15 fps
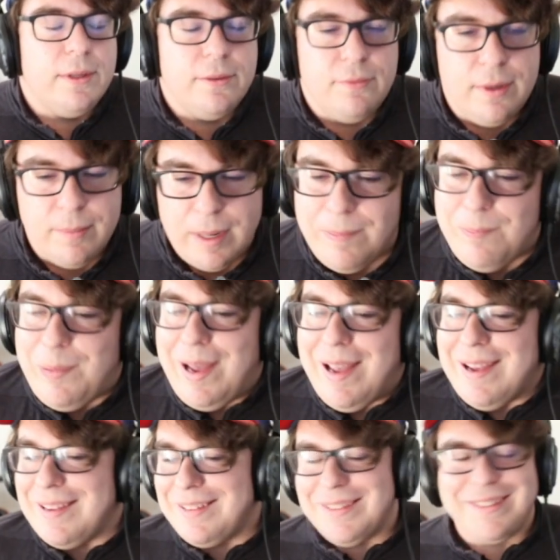of my
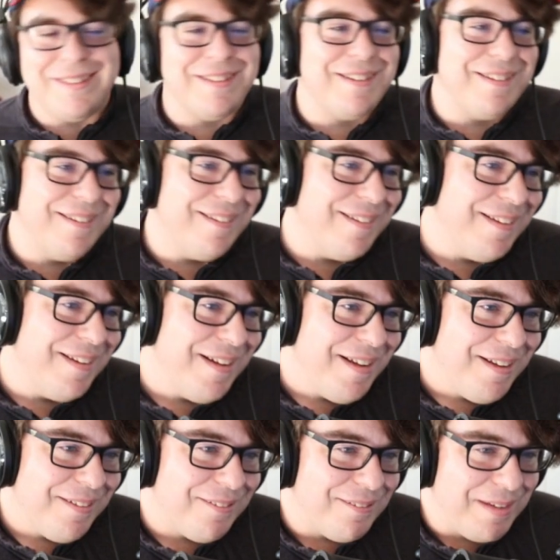best
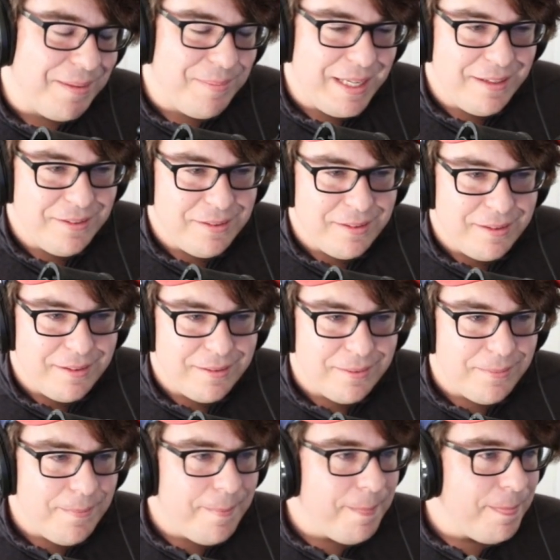Windmans there.
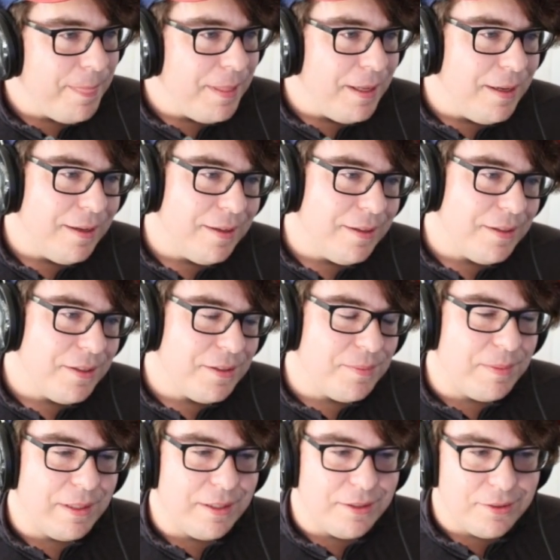
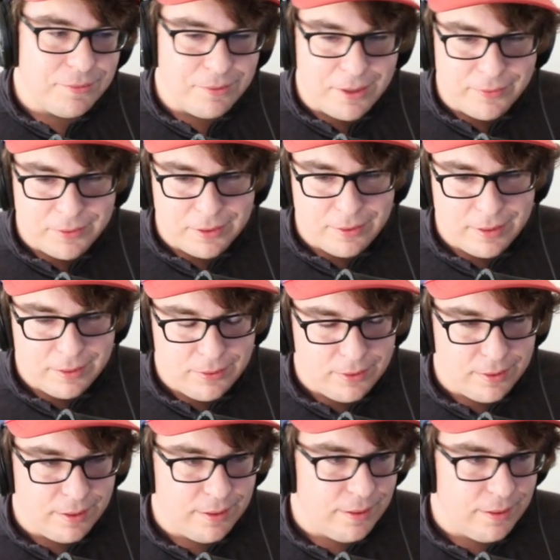We're off to a great start.